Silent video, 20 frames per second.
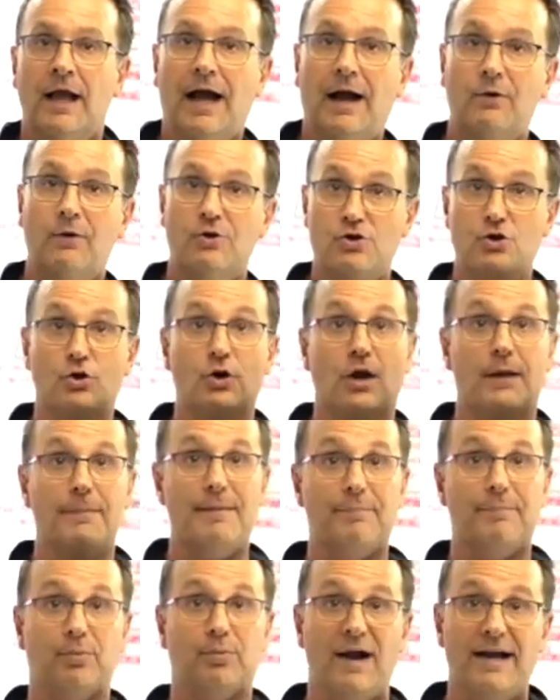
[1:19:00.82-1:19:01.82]
How are you going to
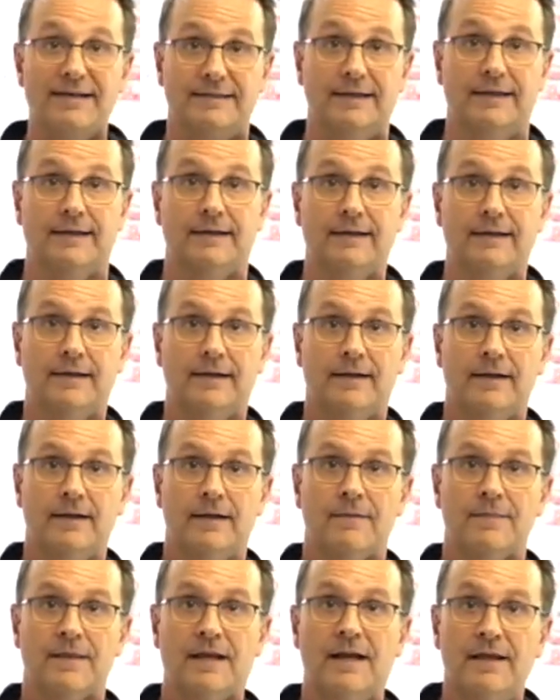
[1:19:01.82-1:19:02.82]
be present?
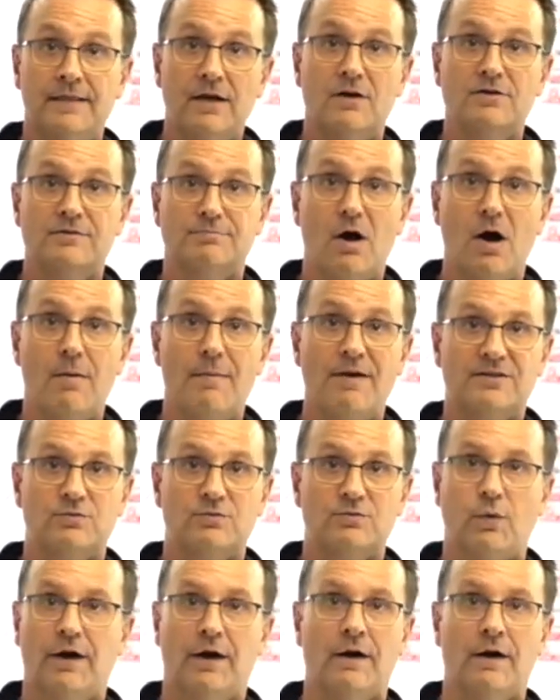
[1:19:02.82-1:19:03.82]
in those moments
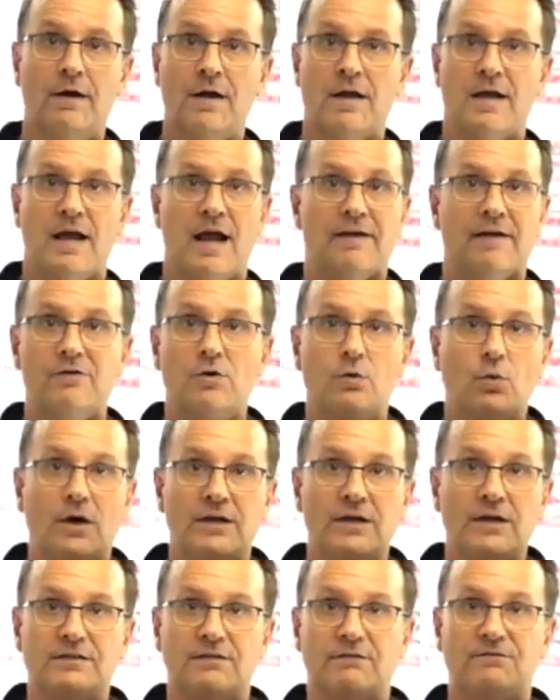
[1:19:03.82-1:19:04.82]
where
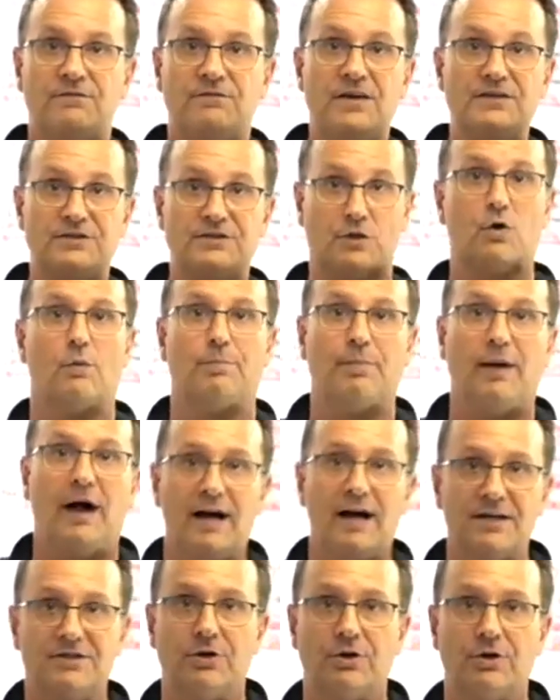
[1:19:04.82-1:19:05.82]
everyone's physical
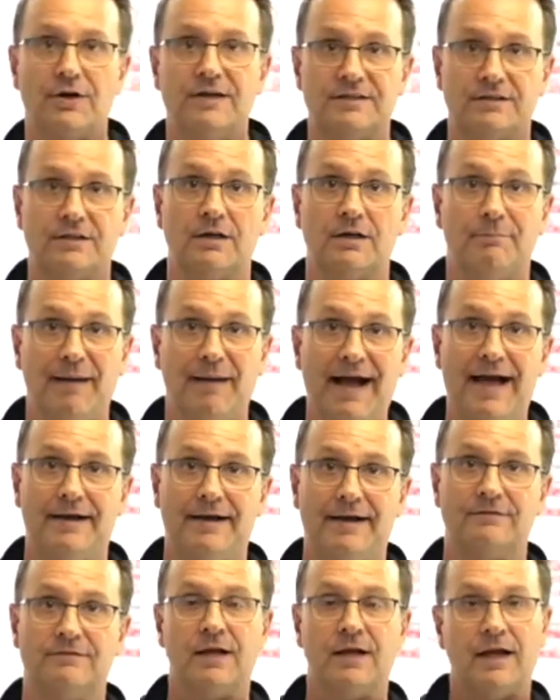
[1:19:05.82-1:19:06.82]
posture is
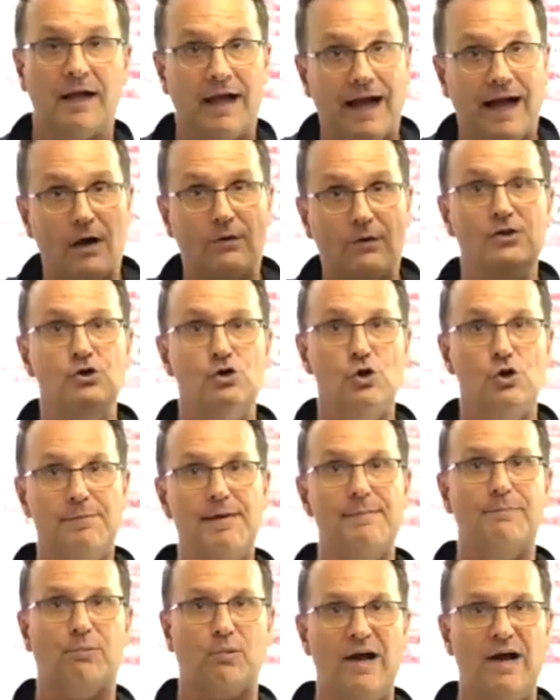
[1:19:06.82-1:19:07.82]
combative how can you
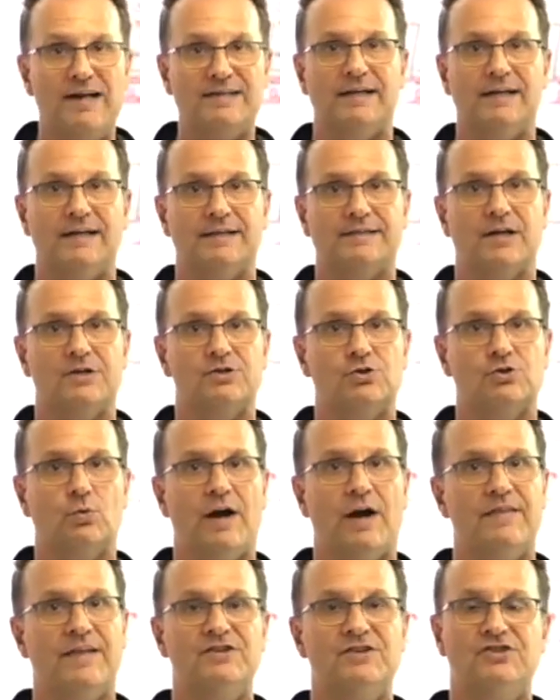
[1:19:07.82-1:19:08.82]
be present in such a
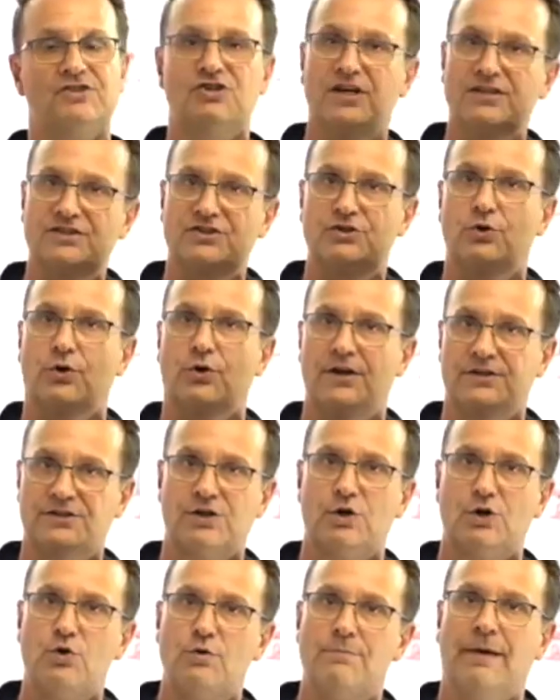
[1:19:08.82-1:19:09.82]
way that just your
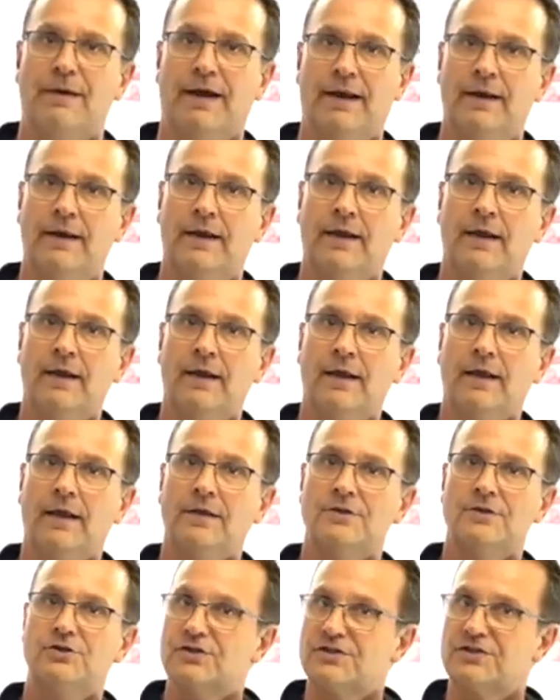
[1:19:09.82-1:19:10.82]
attunement
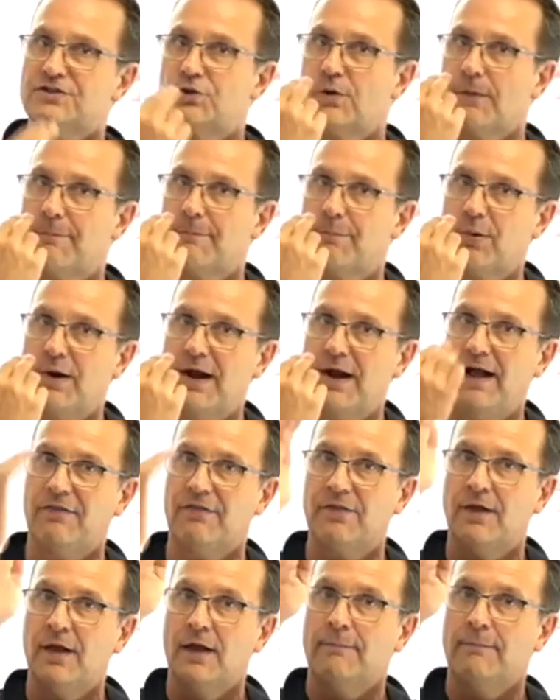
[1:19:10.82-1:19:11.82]
just your
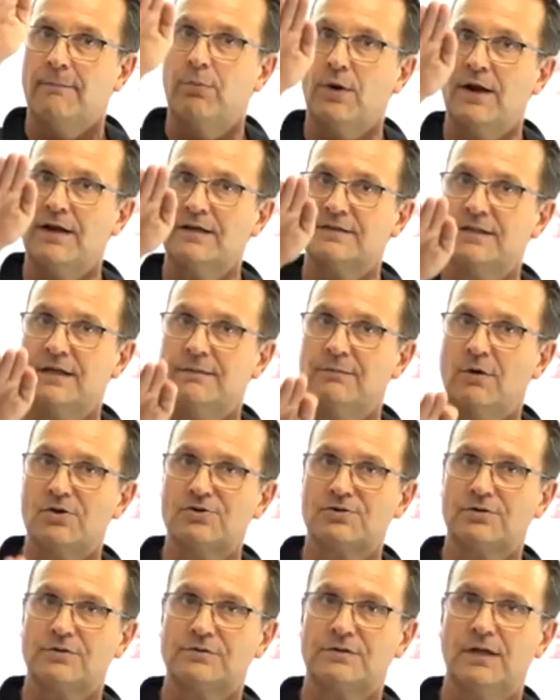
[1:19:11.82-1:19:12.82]
breath brings the
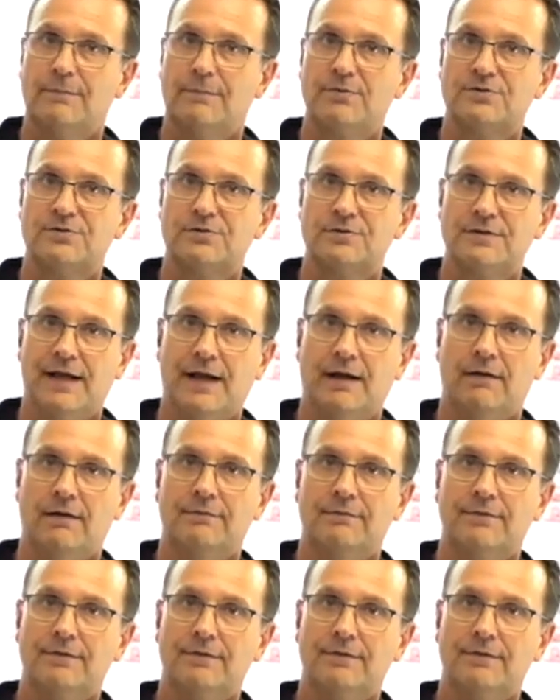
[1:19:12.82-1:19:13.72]
emotional temperature down